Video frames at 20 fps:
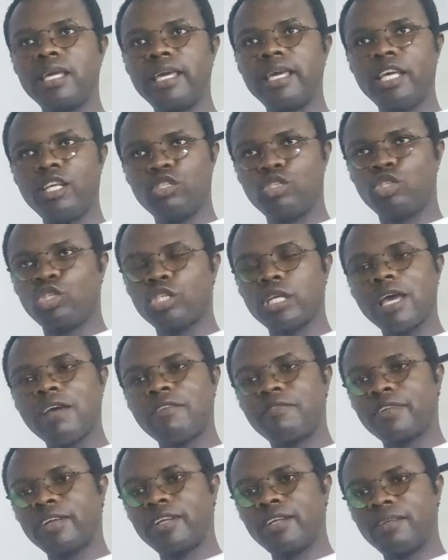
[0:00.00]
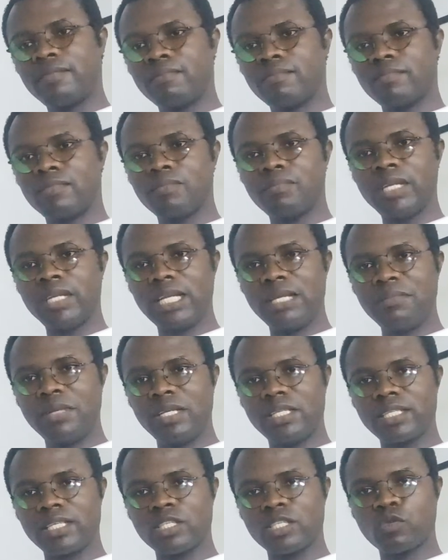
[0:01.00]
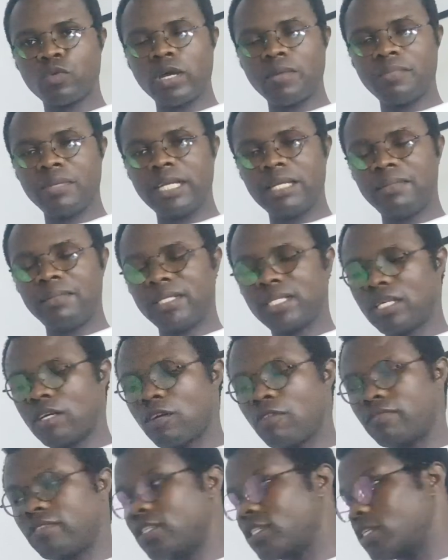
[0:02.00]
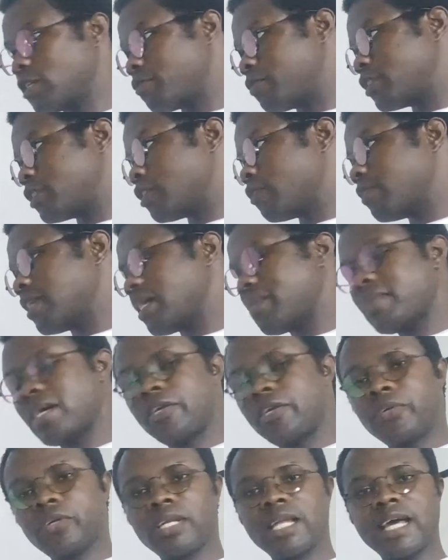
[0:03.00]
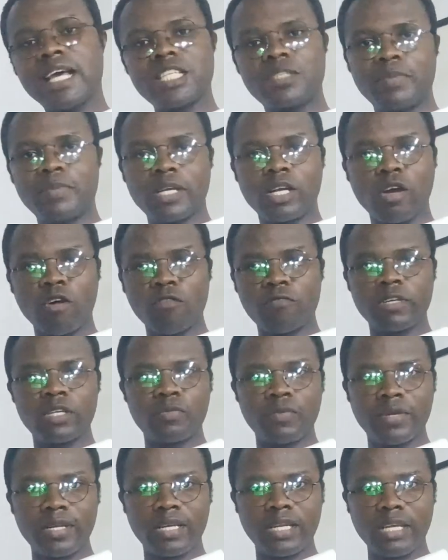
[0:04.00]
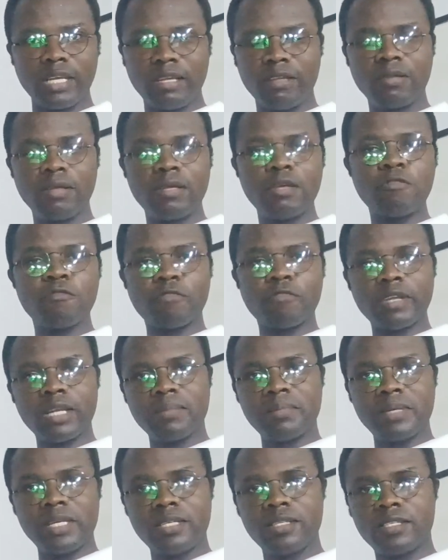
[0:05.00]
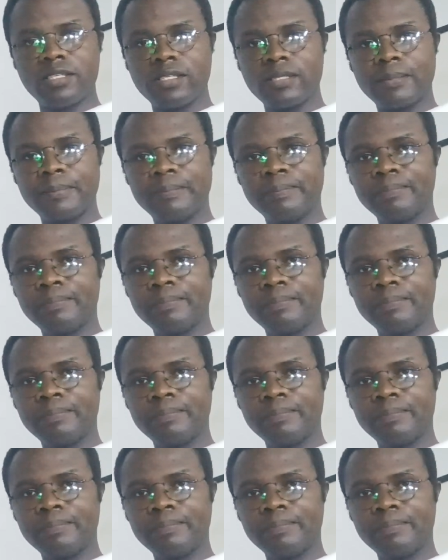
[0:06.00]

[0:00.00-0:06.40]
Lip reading: inch, every millimeter, square millimeter of the surface of that mandrel has been covered with the filament.